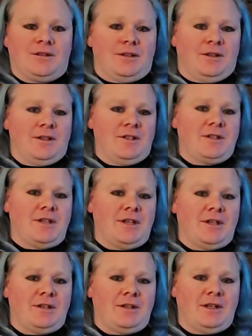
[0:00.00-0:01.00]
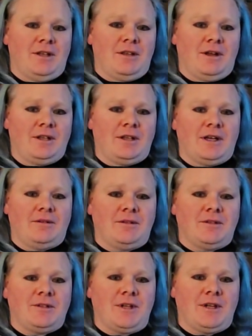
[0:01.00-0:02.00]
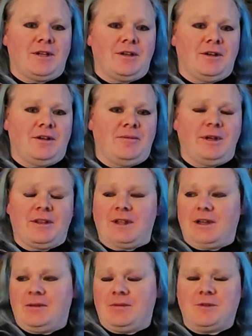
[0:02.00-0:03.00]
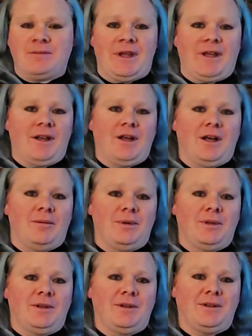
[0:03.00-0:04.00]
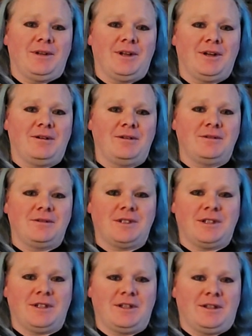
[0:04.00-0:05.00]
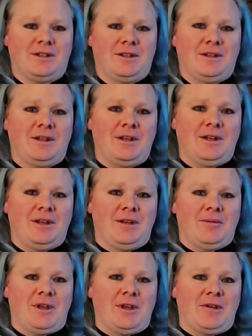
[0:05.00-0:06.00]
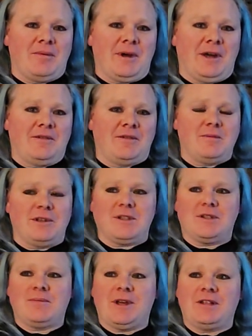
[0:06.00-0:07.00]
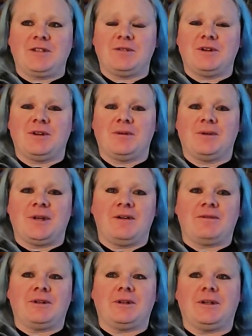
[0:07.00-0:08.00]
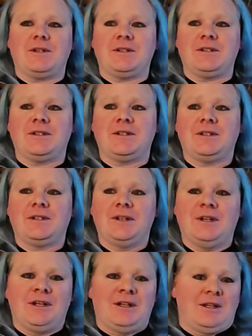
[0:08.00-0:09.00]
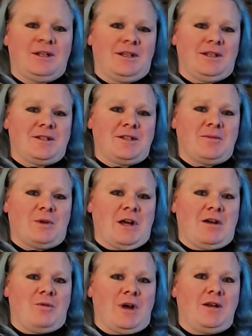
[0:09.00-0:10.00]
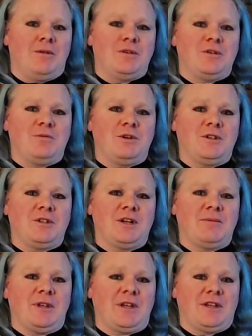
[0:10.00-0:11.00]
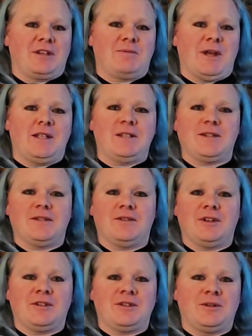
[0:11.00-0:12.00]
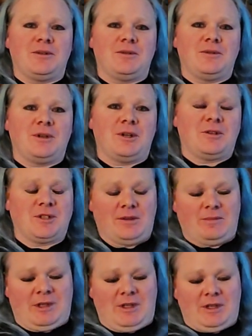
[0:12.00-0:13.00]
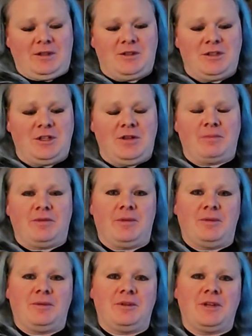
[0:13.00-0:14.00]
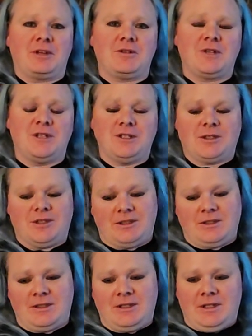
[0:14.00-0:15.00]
you know, he said he thought that was like, you know, a myth, like it was made up, you know, to make you buy from the dispensary or whatever. And, he said, why, why would you put something expensive into, you know, something cheap like trees? And